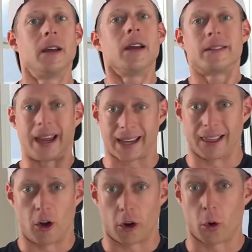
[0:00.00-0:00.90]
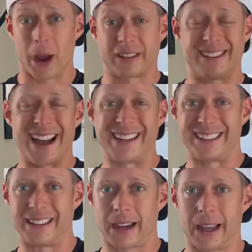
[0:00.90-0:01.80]
Take a longer rest, 90
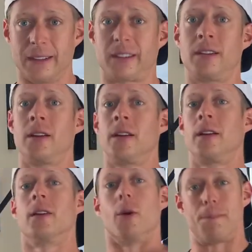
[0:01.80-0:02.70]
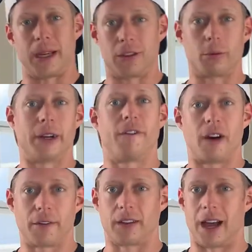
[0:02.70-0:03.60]
seconds. Repeat 3 to
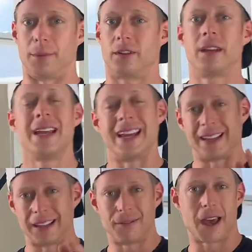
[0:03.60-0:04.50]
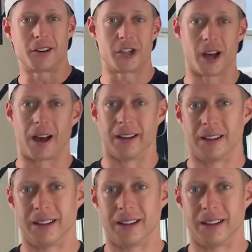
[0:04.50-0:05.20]
5 times. Give that a shot.